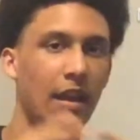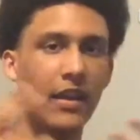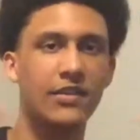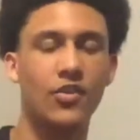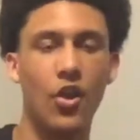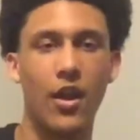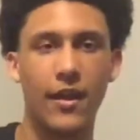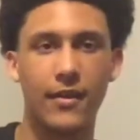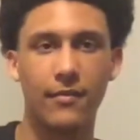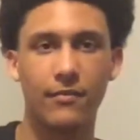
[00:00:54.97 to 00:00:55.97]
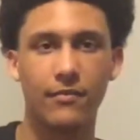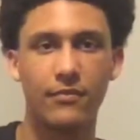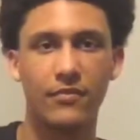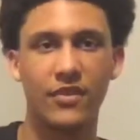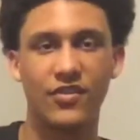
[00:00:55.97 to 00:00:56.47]
It's good
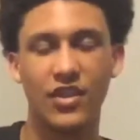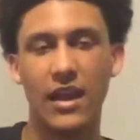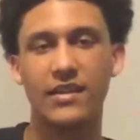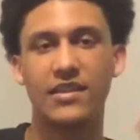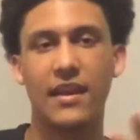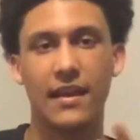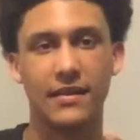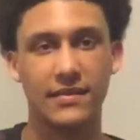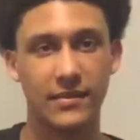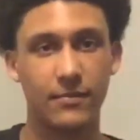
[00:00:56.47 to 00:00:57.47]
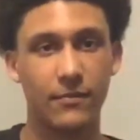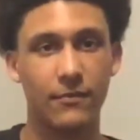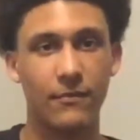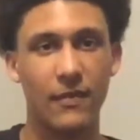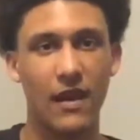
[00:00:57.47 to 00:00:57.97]
to change things
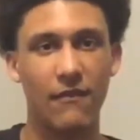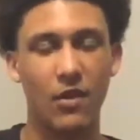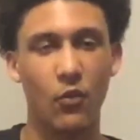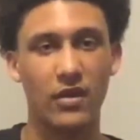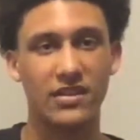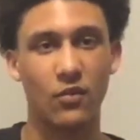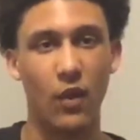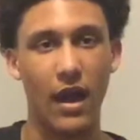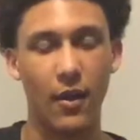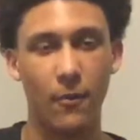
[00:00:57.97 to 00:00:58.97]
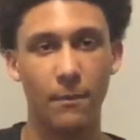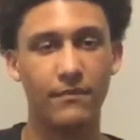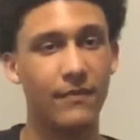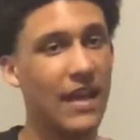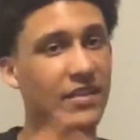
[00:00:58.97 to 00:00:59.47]
every once in a while.
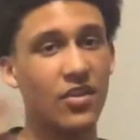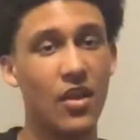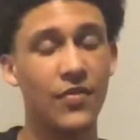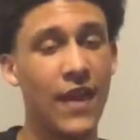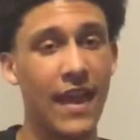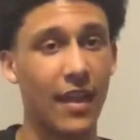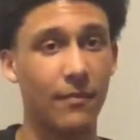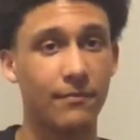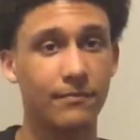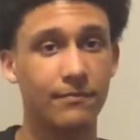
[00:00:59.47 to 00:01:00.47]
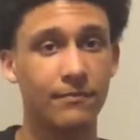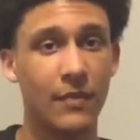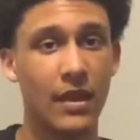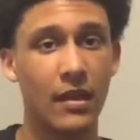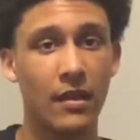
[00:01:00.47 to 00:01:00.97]
That's a good thing.
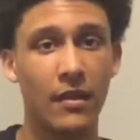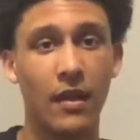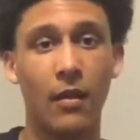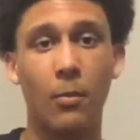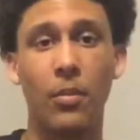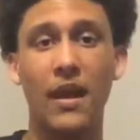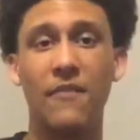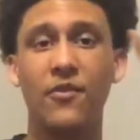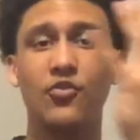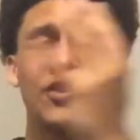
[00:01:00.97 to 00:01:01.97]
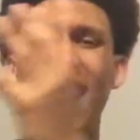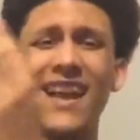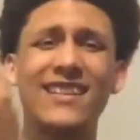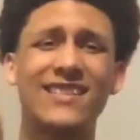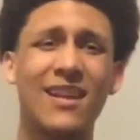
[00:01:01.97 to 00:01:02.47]
But if you
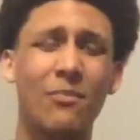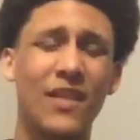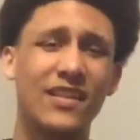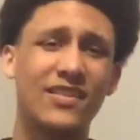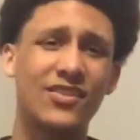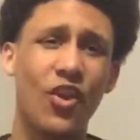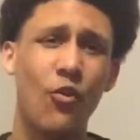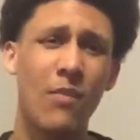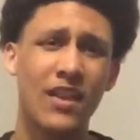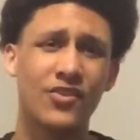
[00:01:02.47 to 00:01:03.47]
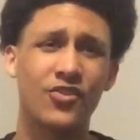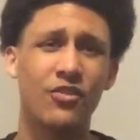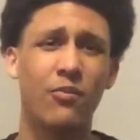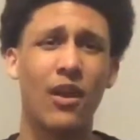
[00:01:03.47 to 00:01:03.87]
change something so much to the